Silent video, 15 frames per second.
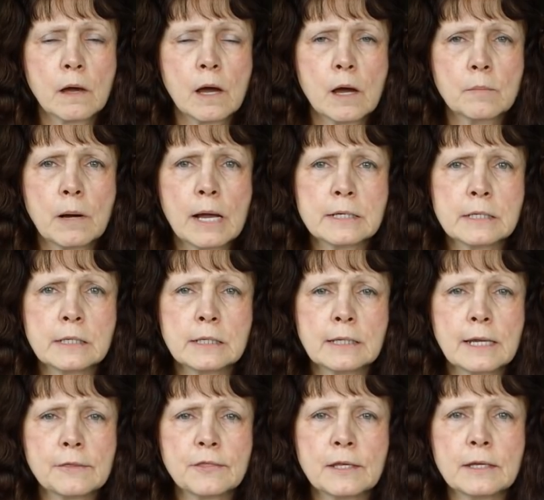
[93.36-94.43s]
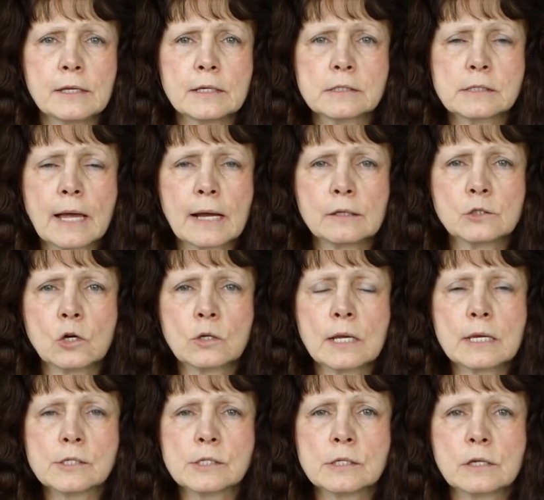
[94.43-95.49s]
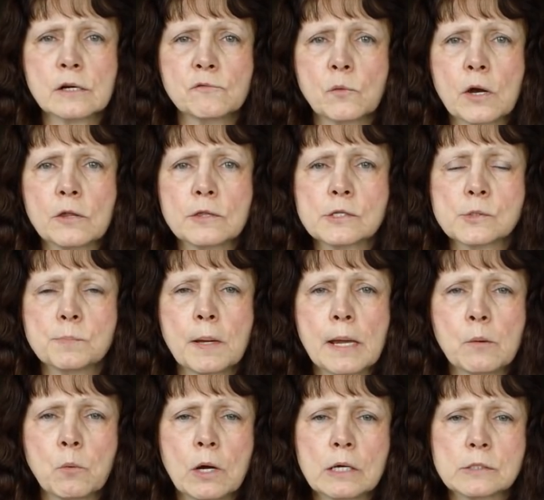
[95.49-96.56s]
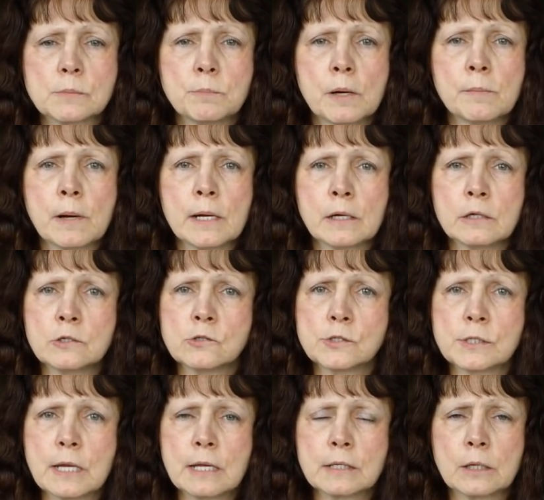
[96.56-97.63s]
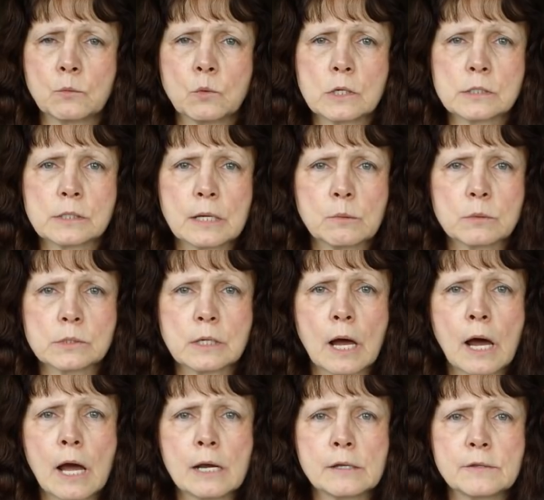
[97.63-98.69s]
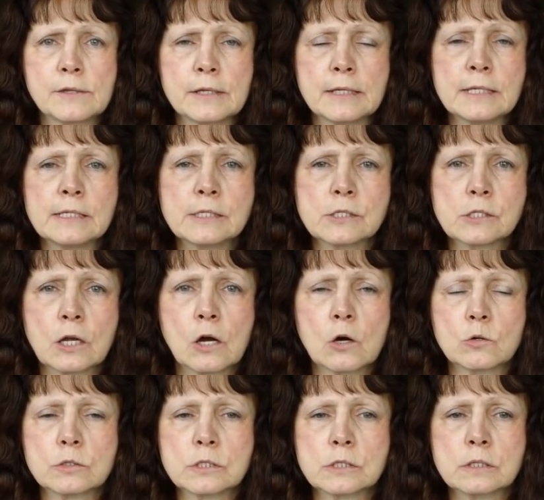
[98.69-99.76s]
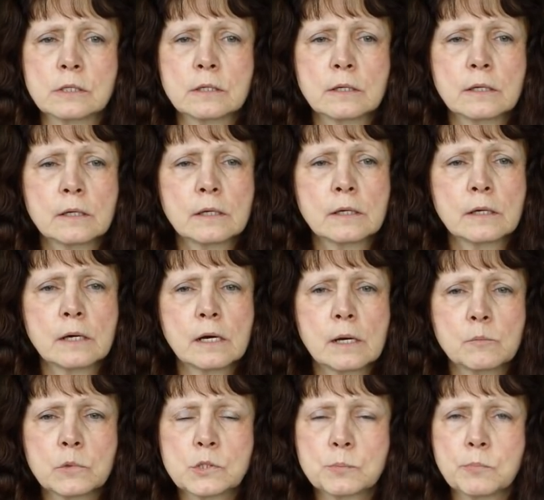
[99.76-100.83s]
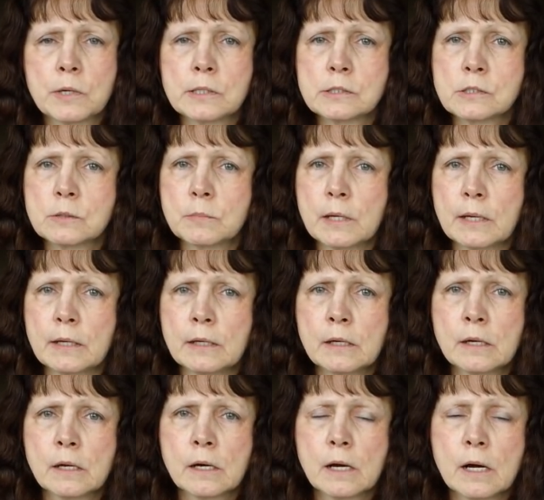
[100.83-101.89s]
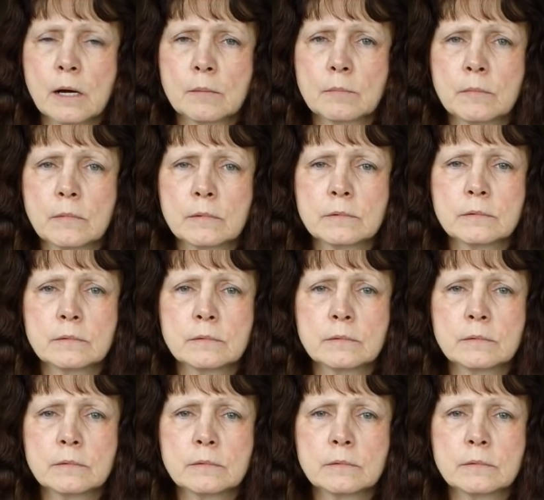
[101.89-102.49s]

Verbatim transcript: Um, I didn't get the exact location of where this bay was, but my understanding was I was on the east coast, um, which brings to me um,